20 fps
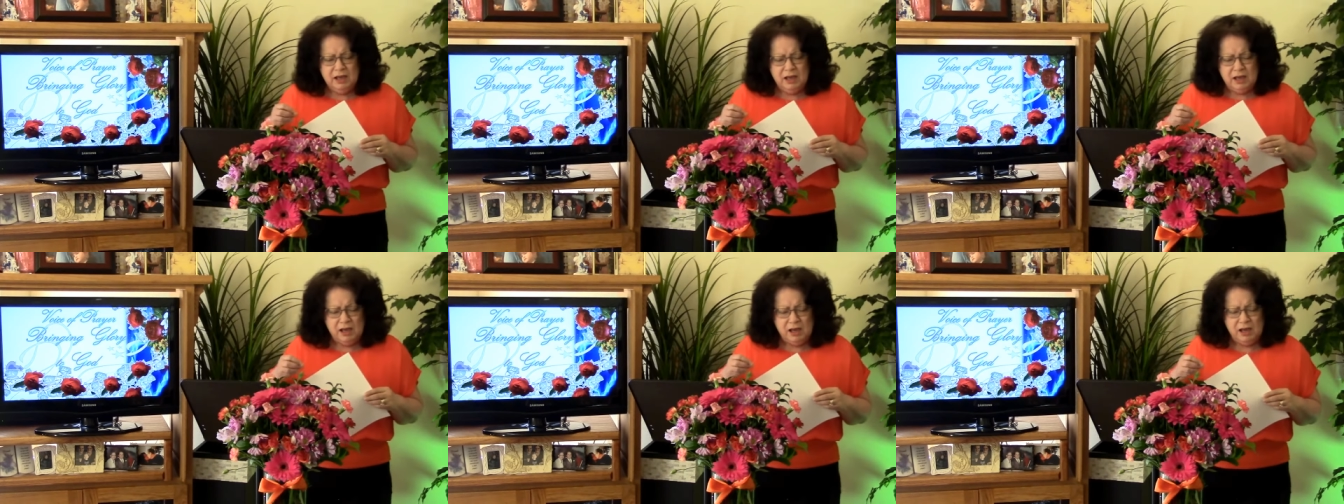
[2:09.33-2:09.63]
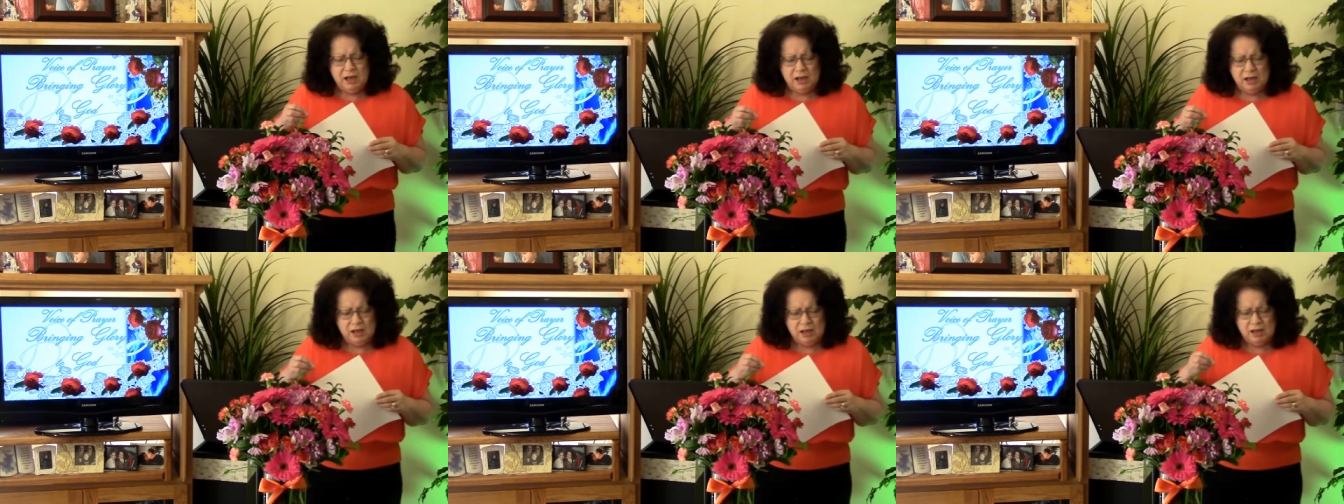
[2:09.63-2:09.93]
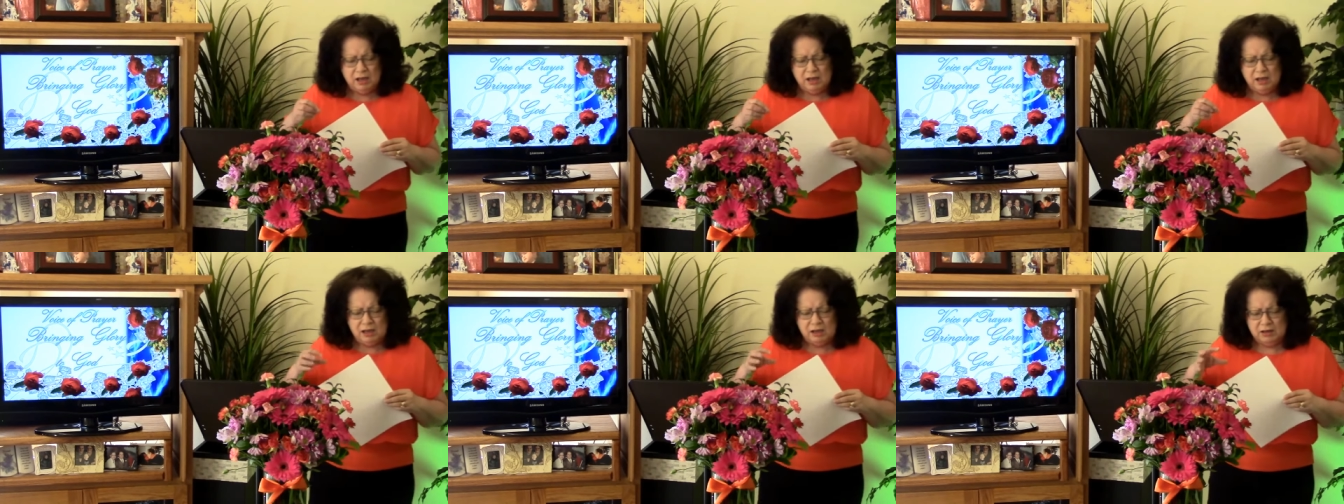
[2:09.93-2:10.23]

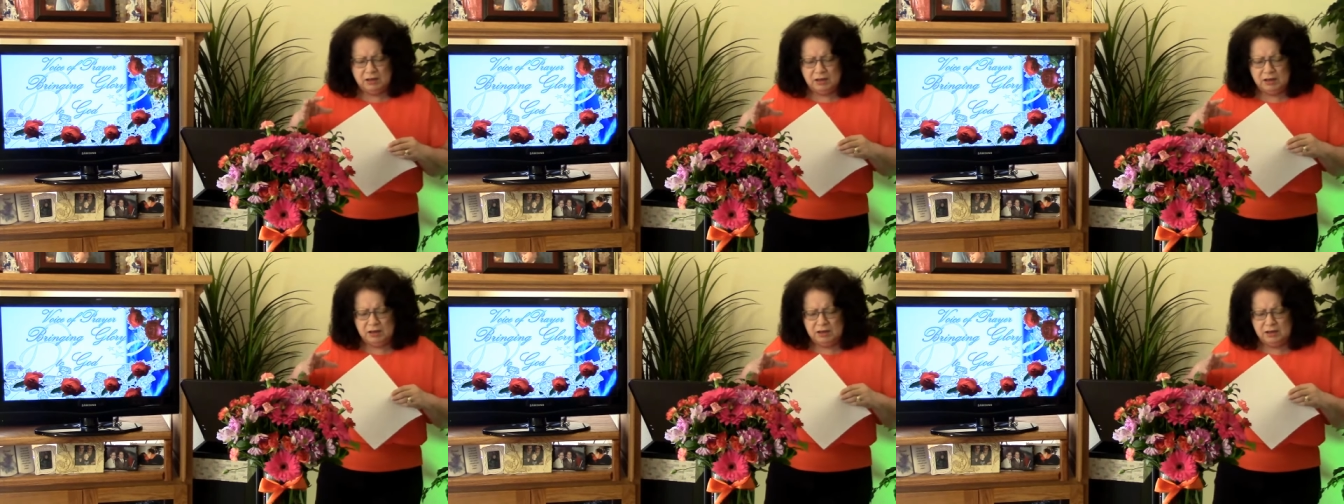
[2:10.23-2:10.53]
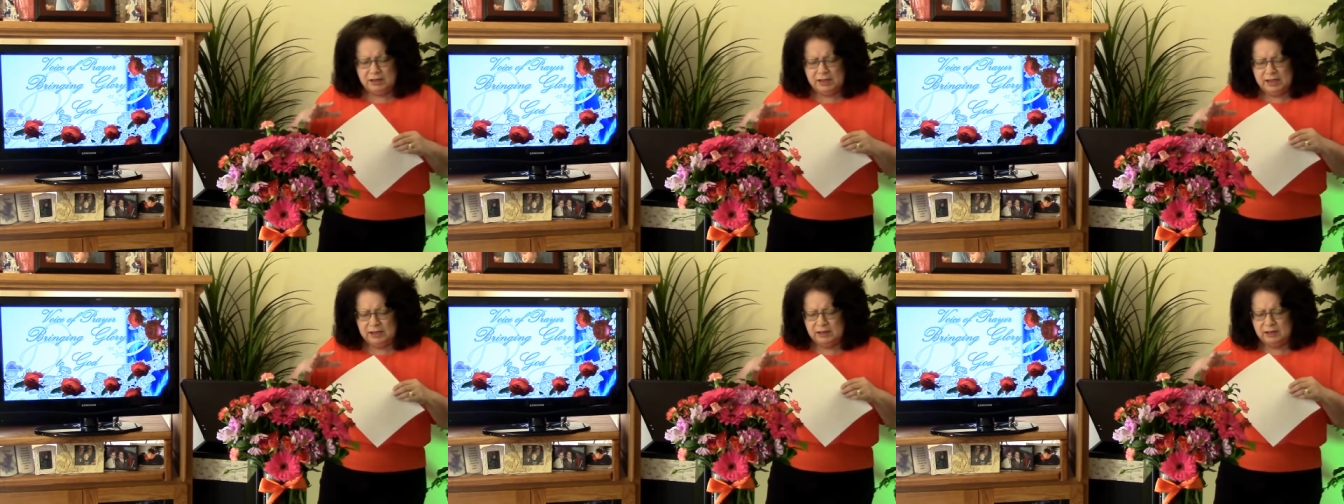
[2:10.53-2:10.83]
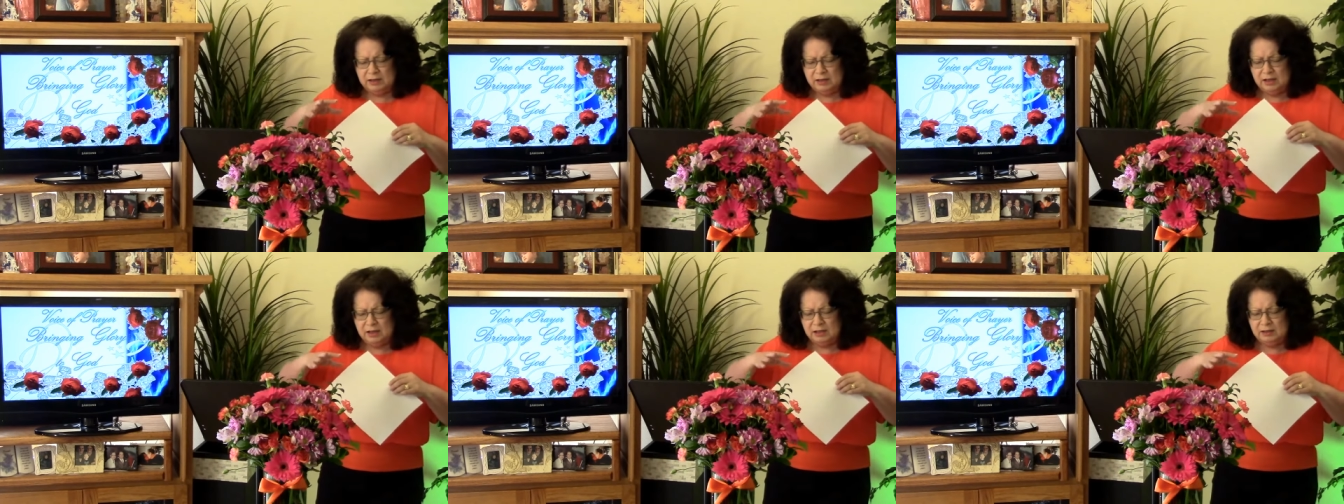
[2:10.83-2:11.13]

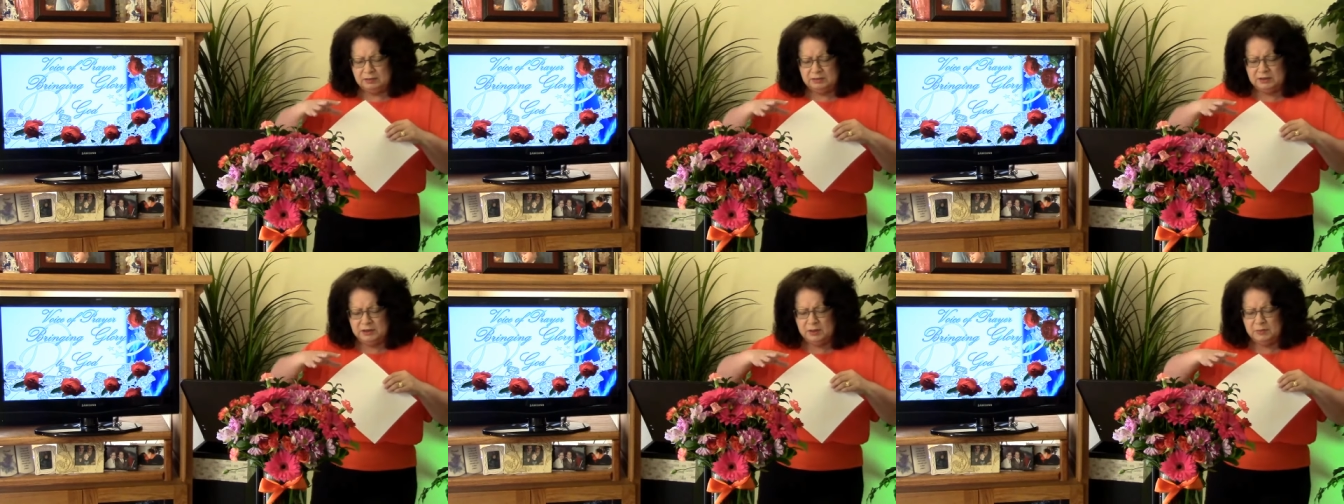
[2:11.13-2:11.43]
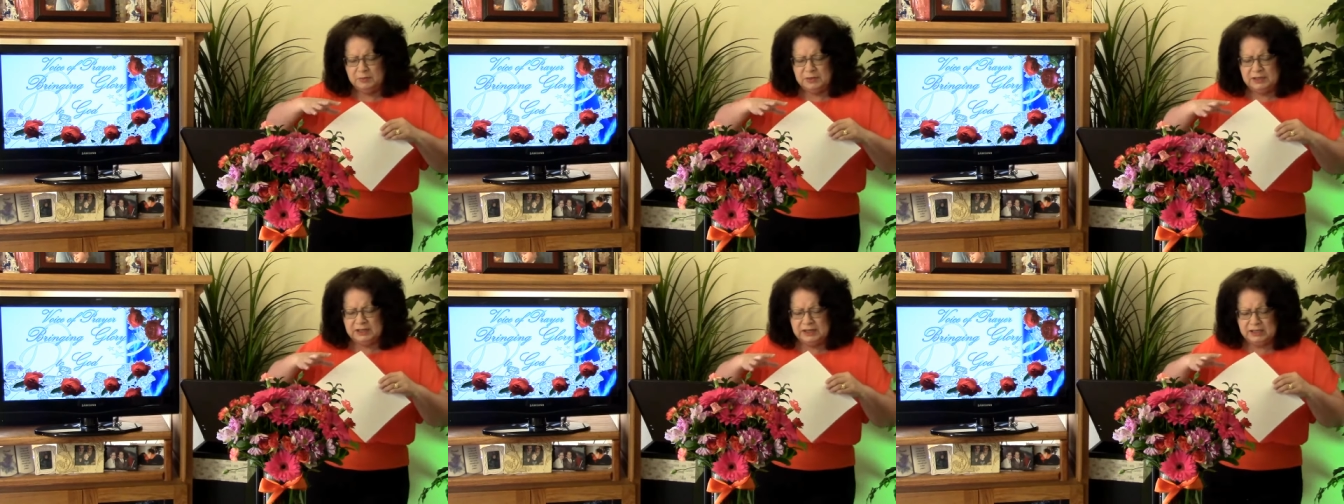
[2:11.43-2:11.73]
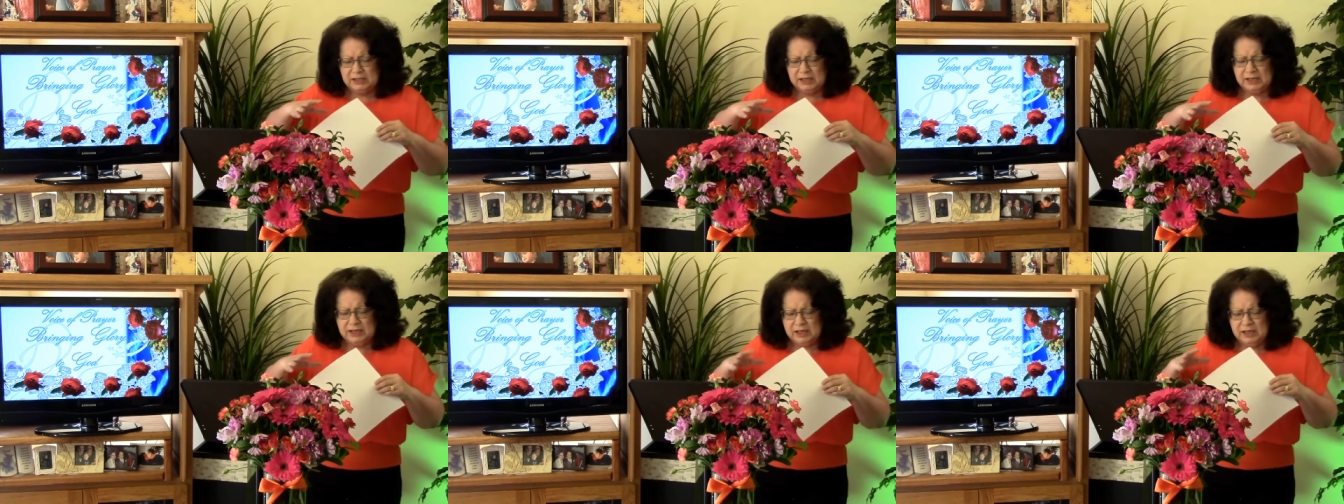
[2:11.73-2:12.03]
uh,
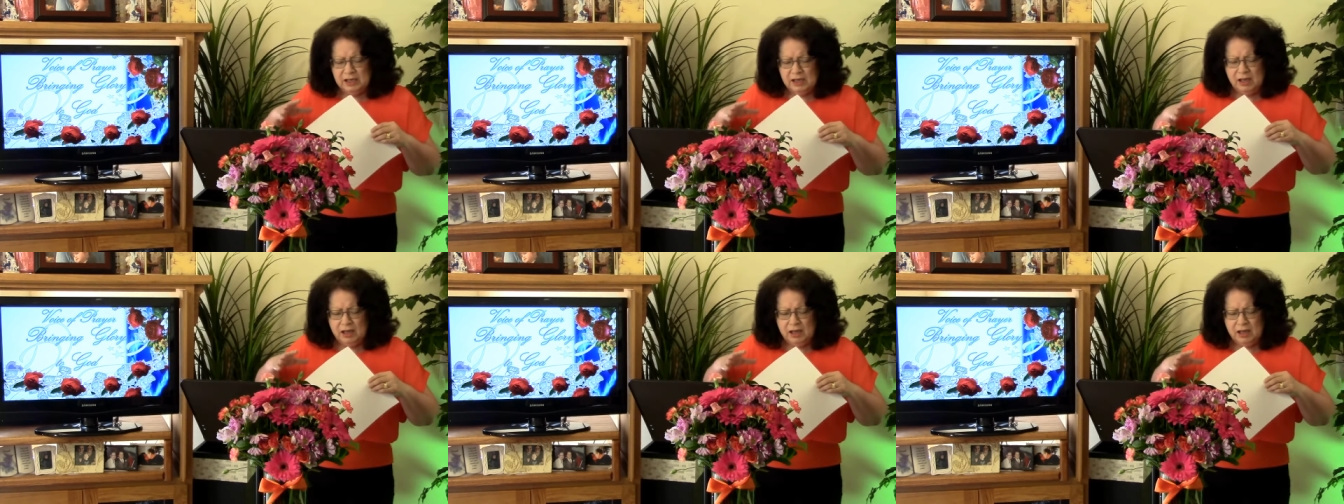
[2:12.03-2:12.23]
completely